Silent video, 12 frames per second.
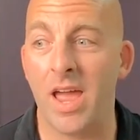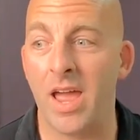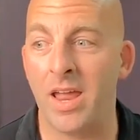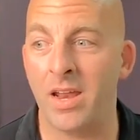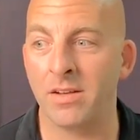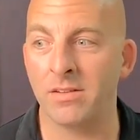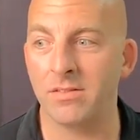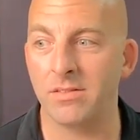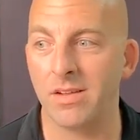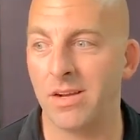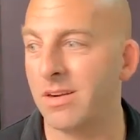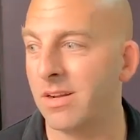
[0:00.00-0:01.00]
and,
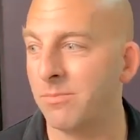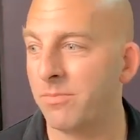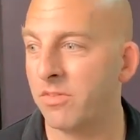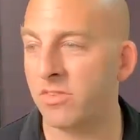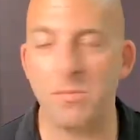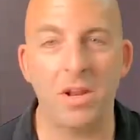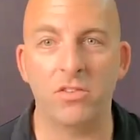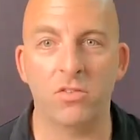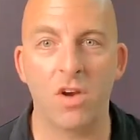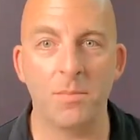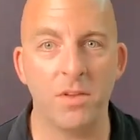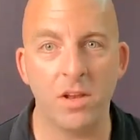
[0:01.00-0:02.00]
I don't know, somebody
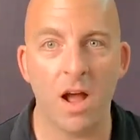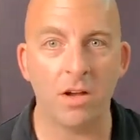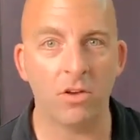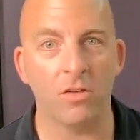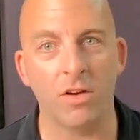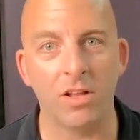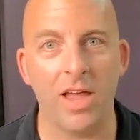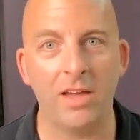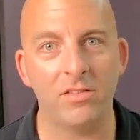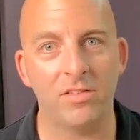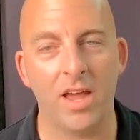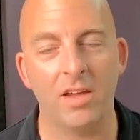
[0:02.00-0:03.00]
tripped and knocked over a
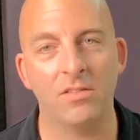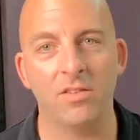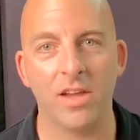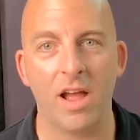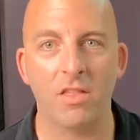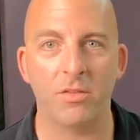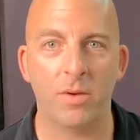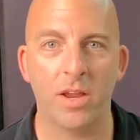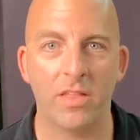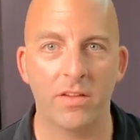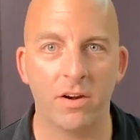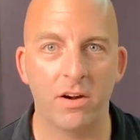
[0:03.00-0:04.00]
light stand, took out
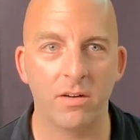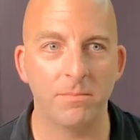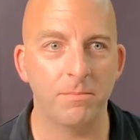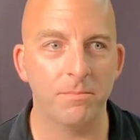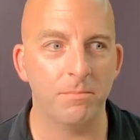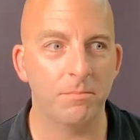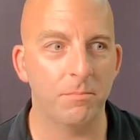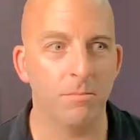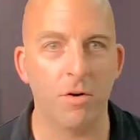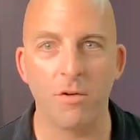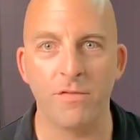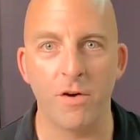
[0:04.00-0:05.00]
3 of their
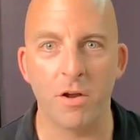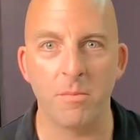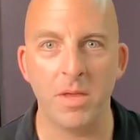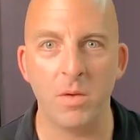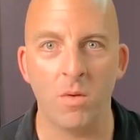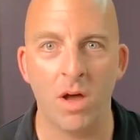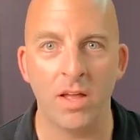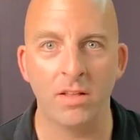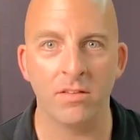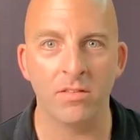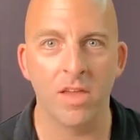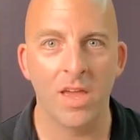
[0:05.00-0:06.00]
Profoto
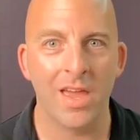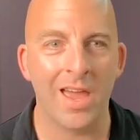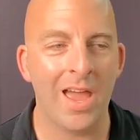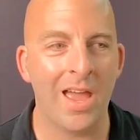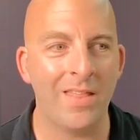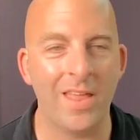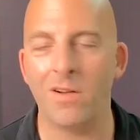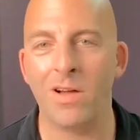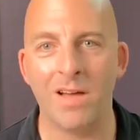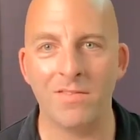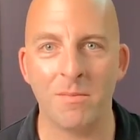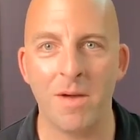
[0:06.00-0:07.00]
B1s, and they don't
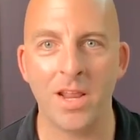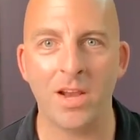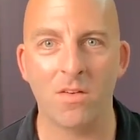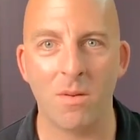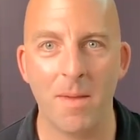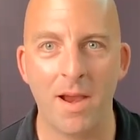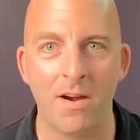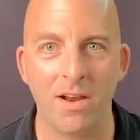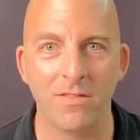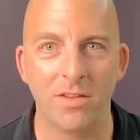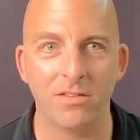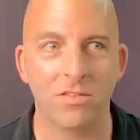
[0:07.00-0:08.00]
have the money to repair
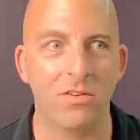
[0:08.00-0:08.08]
any of it.